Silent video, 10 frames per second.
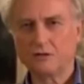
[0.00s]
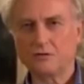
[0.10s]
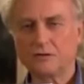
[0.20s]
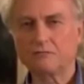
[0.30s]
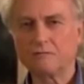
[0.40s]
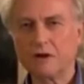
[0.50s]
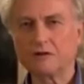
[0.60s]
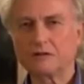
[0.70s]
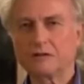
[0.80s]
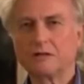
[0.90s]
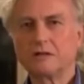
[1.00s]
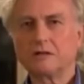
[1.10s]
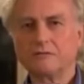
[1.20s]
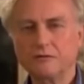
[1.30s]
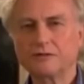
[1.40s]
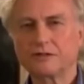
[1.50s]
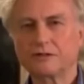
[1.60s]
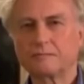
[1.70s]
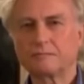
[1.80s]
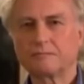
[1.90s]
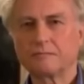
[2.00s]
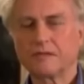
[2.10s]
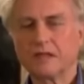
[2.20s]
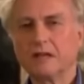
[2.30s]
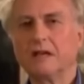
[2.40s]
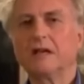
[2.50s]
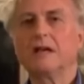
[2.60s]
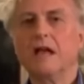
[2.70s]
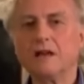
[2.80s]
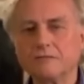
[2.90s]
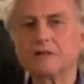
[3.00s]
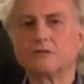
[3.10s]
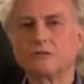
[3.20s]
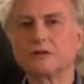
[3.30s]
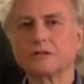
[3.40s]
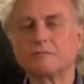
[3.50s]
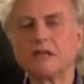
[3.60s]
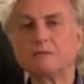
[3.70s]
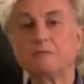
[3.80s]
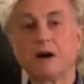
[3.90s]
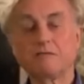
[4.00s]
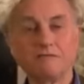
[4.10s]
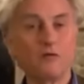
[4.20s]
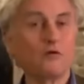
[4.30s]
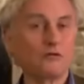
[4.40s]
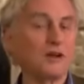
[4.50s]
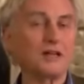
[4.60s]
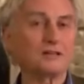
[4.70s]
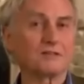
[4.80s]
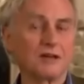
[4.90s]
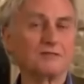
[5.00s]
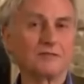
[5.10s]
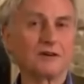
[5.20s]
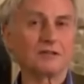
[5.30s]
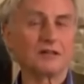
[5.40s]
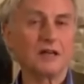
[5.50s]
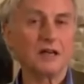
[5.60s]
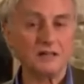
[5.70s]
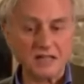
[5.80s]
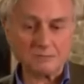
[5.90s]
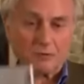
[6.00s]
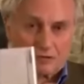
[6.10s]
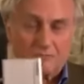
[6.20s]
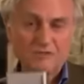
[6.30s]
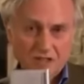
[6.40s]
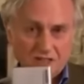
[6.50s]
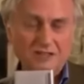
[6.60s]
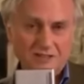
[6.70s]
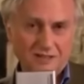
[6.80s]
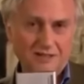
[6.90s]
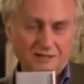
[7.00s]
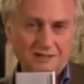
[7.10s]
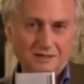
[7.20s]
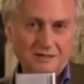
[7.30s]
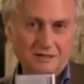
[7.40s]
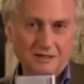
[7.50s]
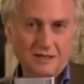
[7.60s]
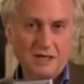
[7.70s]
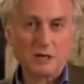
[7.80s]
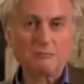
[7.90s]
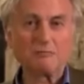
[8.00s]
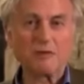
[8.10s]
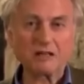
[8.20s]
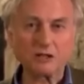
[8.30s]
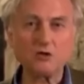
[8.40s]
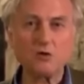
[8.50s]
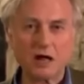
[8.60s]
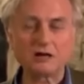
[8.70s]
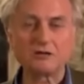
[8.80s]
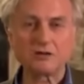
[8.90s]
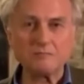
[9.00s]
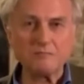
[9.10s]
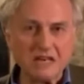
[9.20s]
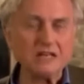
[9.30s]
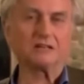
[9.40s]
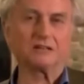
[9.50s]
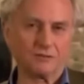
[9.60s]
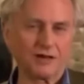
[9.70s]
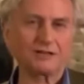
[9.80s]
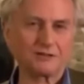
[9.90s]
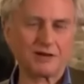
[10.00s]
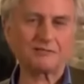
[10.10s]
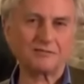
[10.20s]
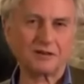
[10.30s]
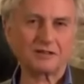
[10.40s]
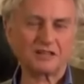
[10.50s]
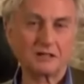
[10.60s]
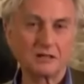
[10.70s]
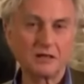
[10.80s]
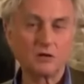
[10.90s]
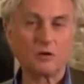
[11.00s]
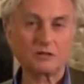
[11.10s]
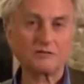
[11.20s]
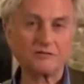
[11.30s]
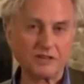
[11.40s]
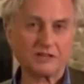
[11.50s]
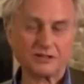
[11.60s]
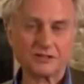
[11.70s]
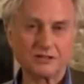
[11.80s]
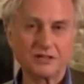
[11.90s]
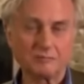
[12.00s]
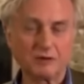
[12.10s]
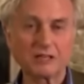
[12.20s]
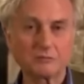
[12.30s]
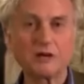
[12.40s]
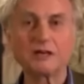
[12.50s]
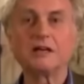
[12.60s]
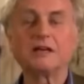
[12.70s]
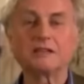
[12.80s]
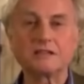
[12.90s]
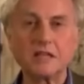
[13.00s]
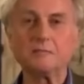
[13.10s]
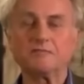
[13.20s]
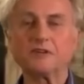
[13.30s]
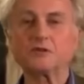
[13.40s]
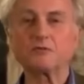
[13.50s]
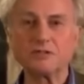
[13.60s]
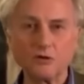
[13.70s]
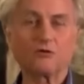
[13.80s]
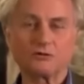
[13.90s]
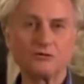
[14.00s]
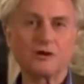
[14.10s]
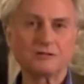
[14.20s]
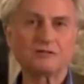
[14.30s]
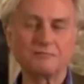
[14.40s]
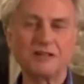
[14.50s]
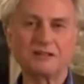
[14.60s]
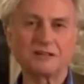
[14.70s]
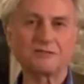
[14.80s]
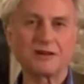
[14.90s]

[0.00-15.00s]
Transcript: to the remote future. Henry Dawkins may be my four greats grandfather, and he's put some genes in here. But my 200 million greats grandfather was a fish. And by the way, the same fish was your 200 million